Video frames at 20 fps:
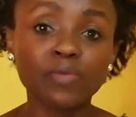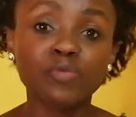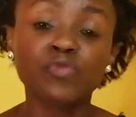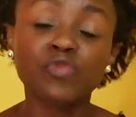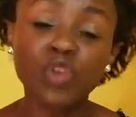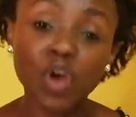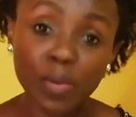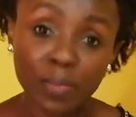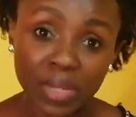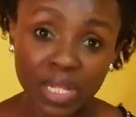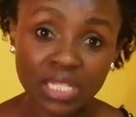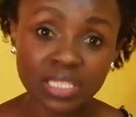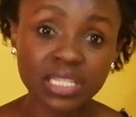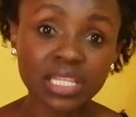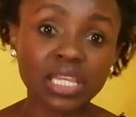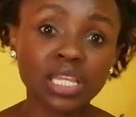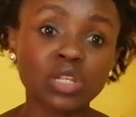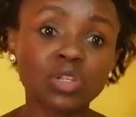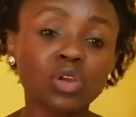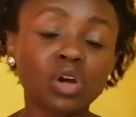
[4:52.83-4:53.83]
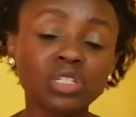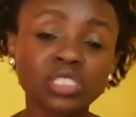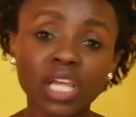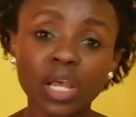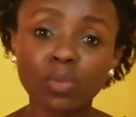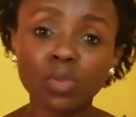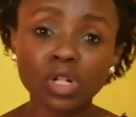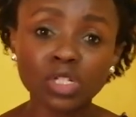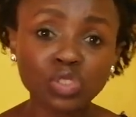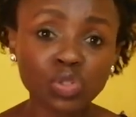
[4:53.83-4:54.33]
vomiting, not
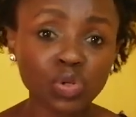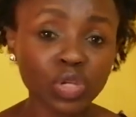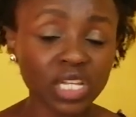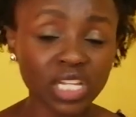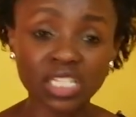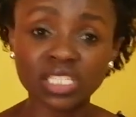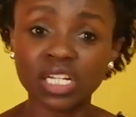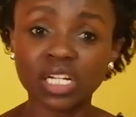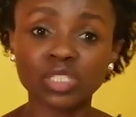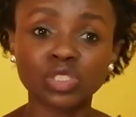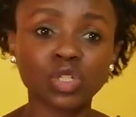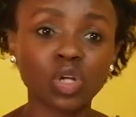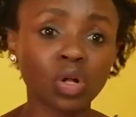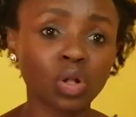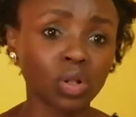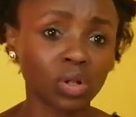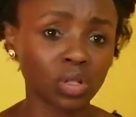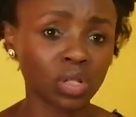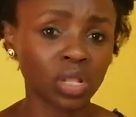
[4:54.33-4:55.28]
able to eat at all,